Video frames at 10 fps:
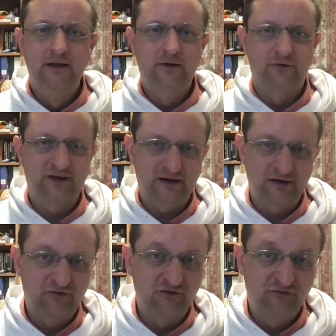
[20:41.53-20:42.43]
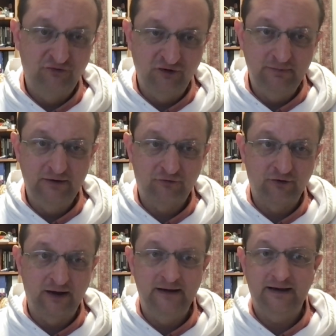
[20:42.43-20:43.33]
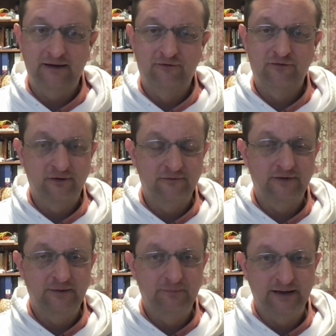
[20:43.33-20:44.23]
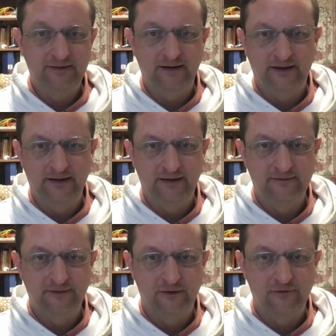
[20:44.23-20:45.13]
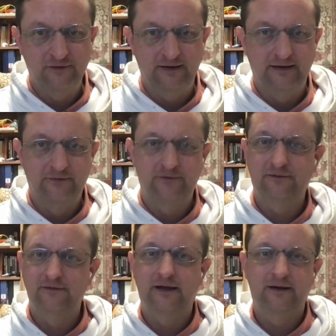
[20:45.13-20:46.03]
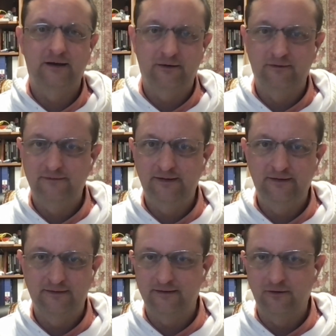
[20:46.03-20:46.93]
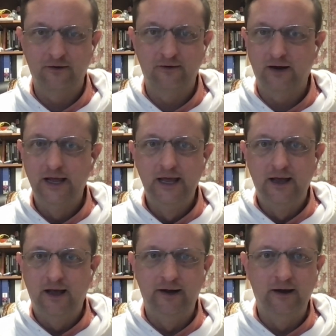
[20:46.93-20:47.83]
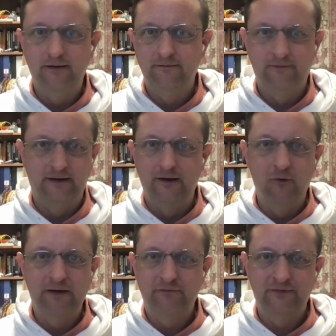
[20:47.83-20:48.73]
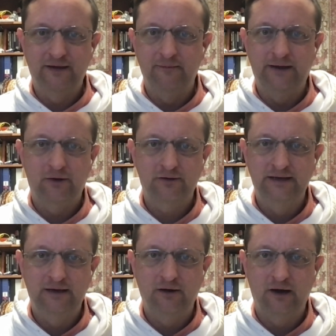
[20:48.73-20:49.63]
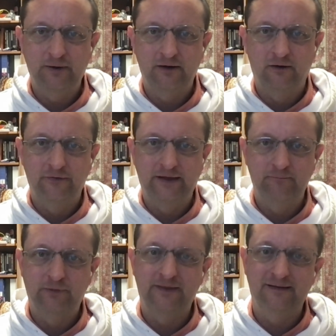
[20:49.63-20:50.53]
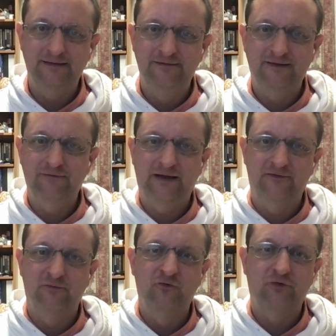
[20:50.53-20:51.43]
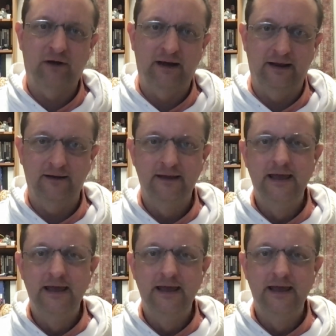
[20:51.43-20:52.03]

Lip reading: Your technician should be trained and certified by the IICRC. Now, this is not a guarantee that they know everything about cleaning carpet and all that, but at least they've had some training.